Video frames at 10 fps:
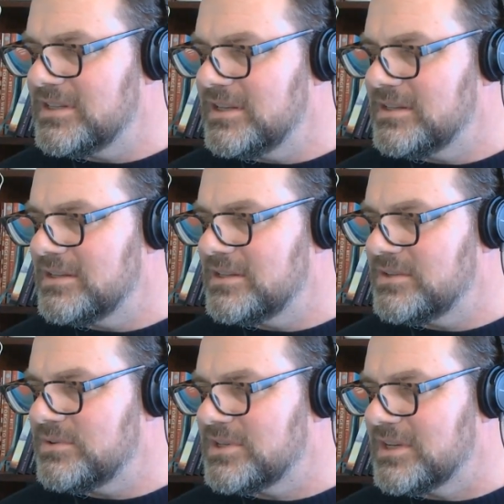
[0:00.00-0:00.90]
is, is
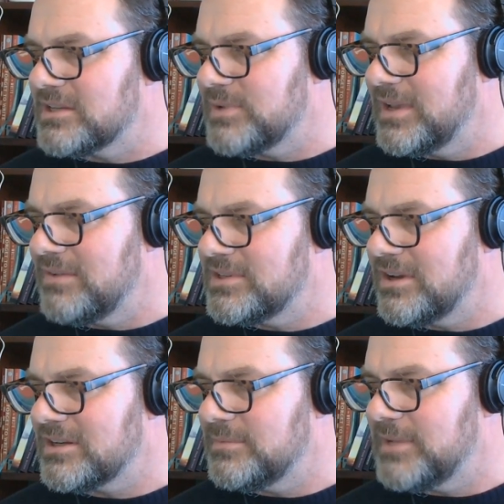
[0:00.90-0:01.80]
interesting because we haven't
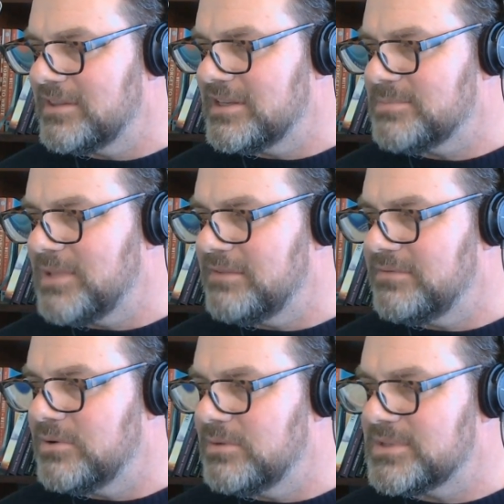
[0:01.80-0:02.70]
talked about these
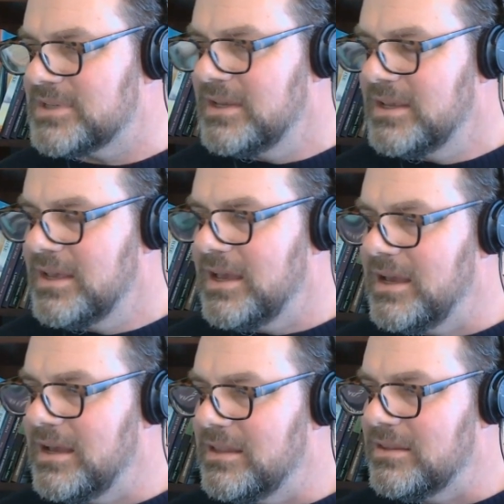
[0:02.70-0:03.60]
platforms.
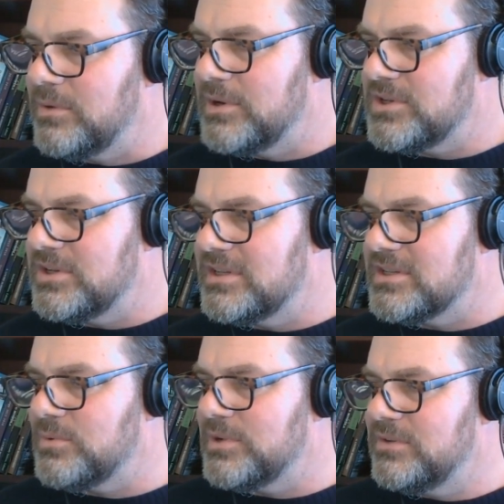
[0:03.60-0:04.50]
Uh, the question
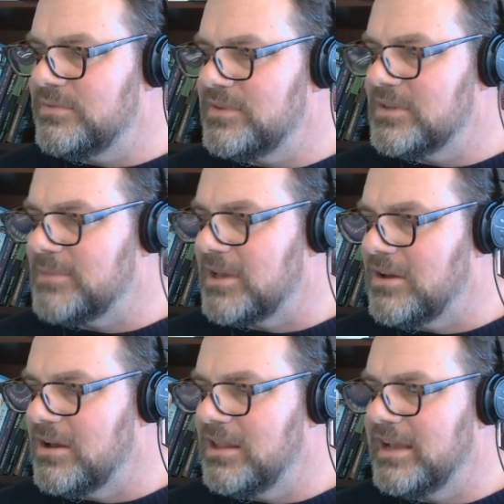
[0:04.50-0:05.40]
is, what do you feel about
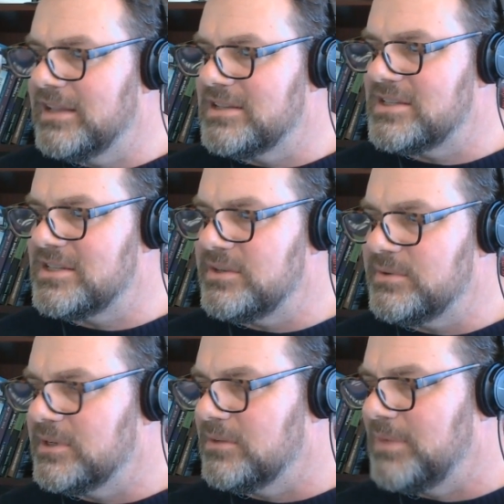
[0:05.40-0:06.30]
online
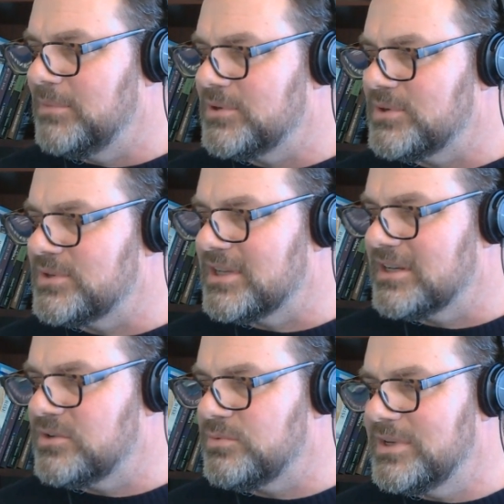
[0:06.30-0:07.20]
serial publishers
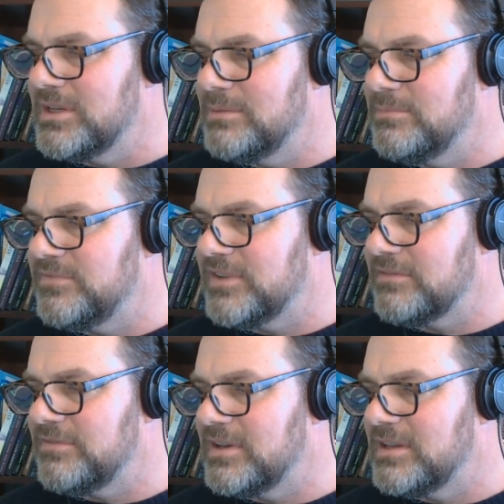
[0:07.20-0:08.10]
like Dream, Thick
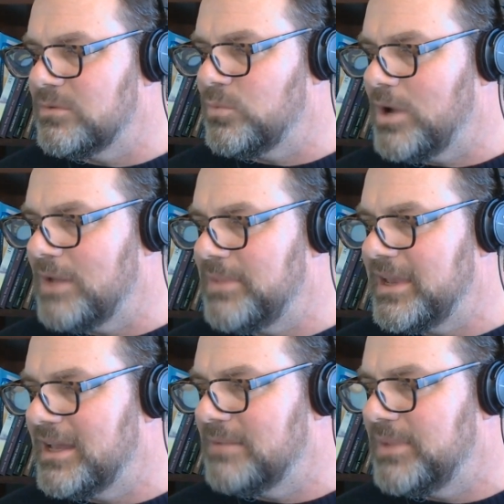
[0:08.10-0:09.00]
Fun,
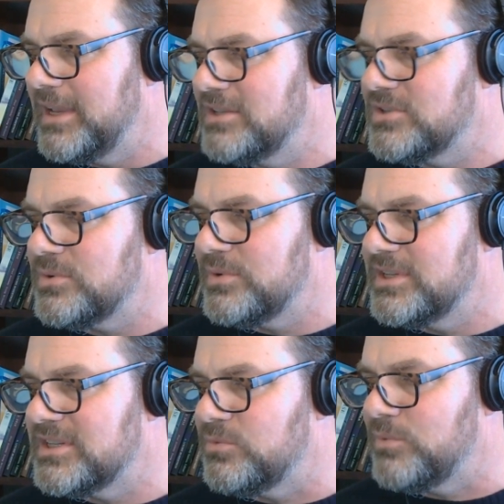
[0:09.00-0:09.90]
Wattpad, Paid
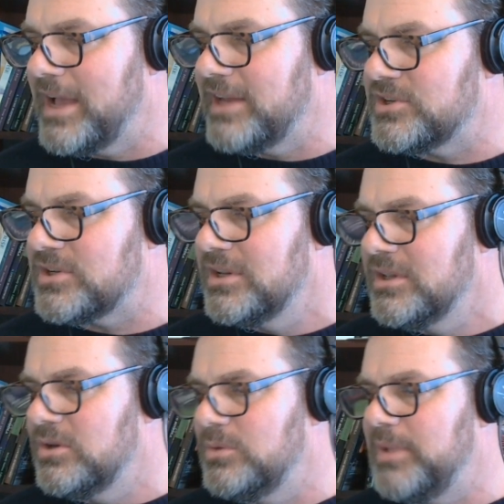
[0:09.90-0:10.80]
Stories, and Radish,
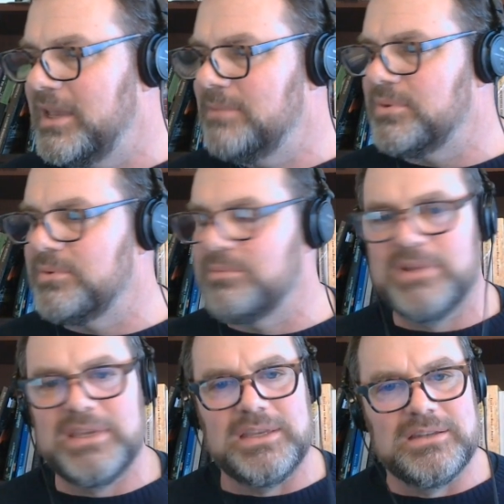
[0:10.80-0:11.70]
who pay per
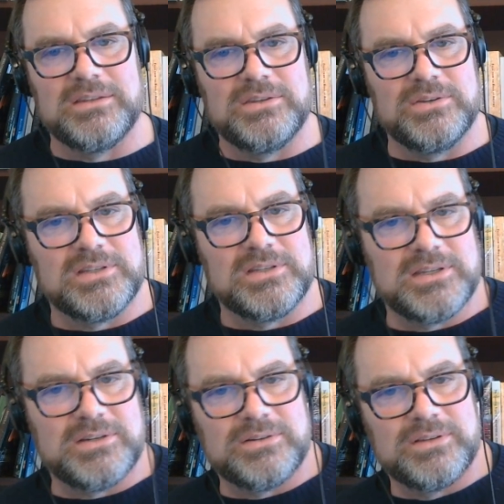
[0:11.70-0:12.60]
read? Do you
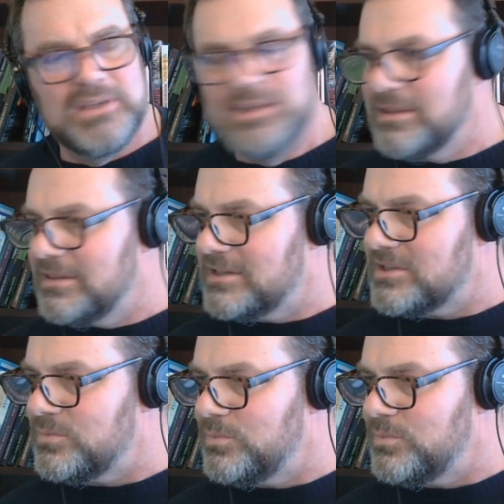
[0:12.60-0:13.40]
consider this